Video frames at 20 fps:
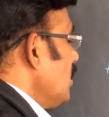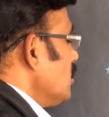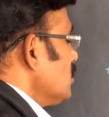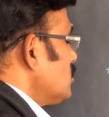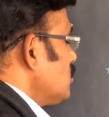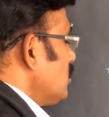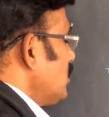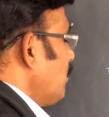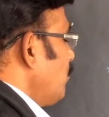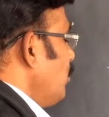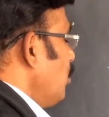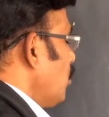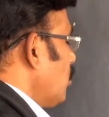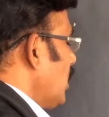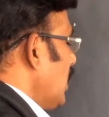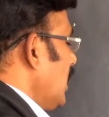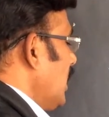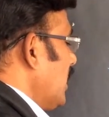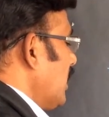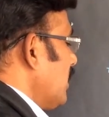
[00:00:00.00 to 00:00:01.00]
So the blue
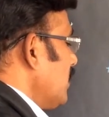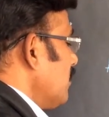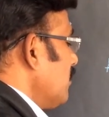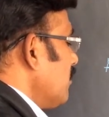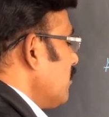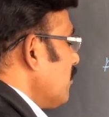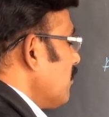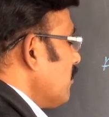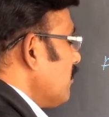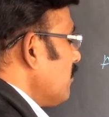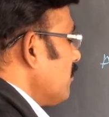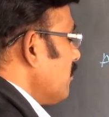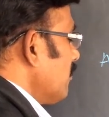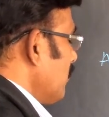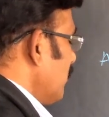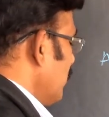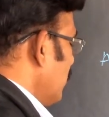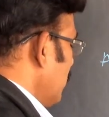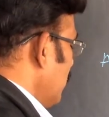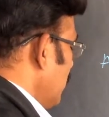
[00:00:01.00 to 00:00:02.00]
color,
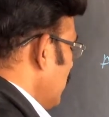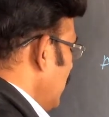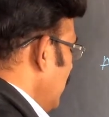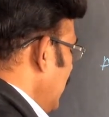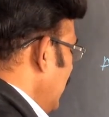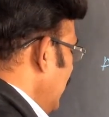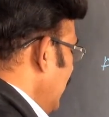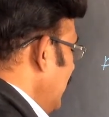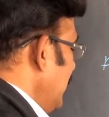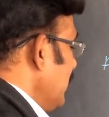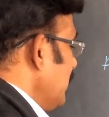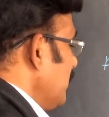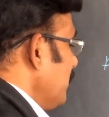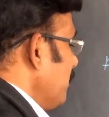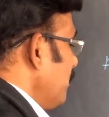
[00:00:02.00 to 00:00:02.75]
lead